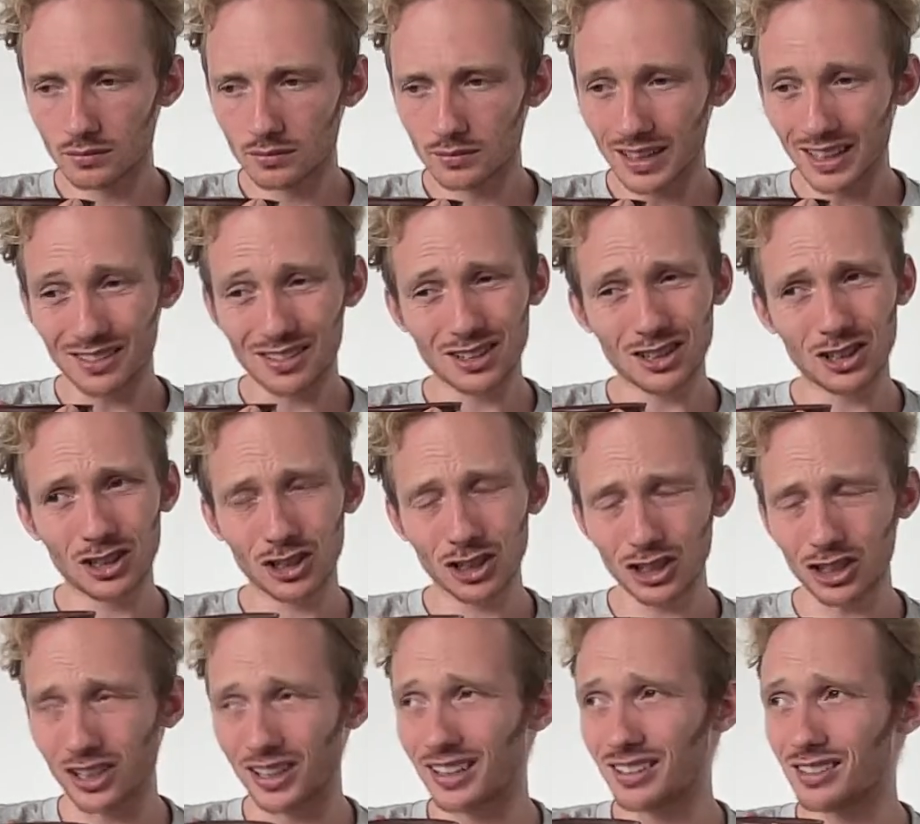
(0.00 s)
It's
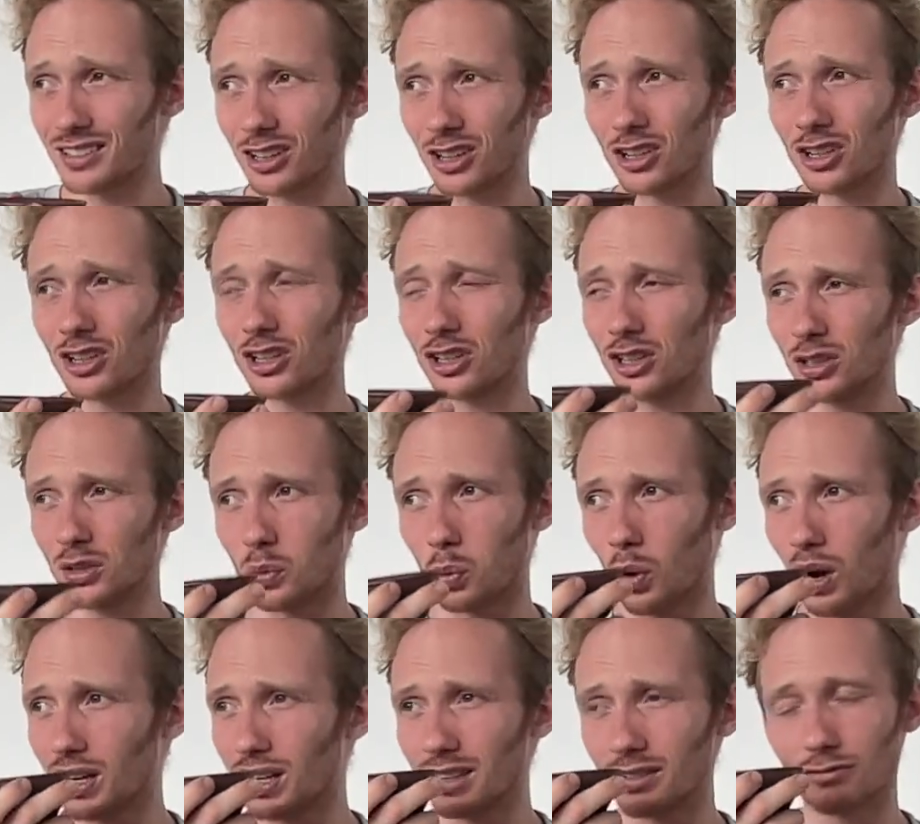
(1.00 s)
good. It's a good
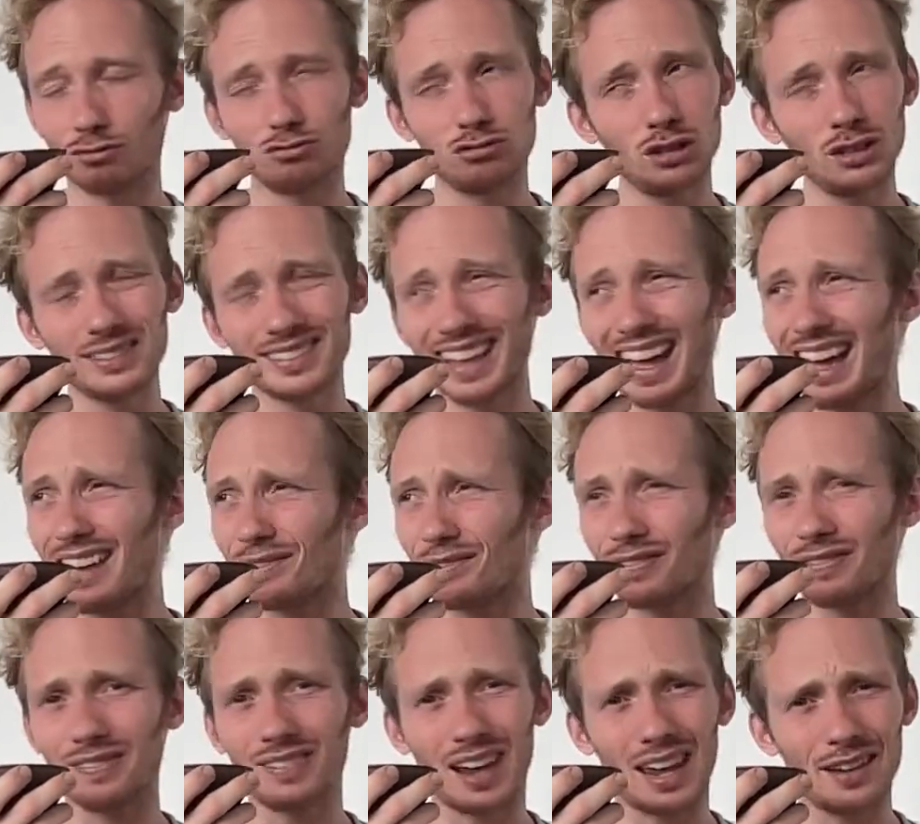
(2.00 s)
white.
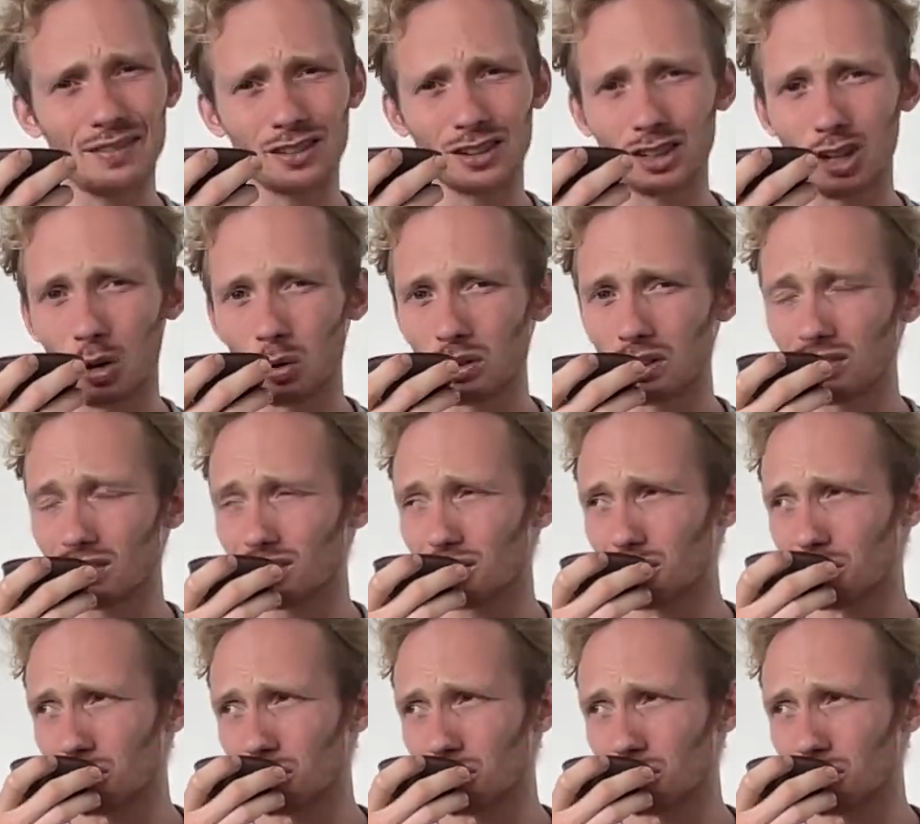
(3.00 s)
That flavor note is.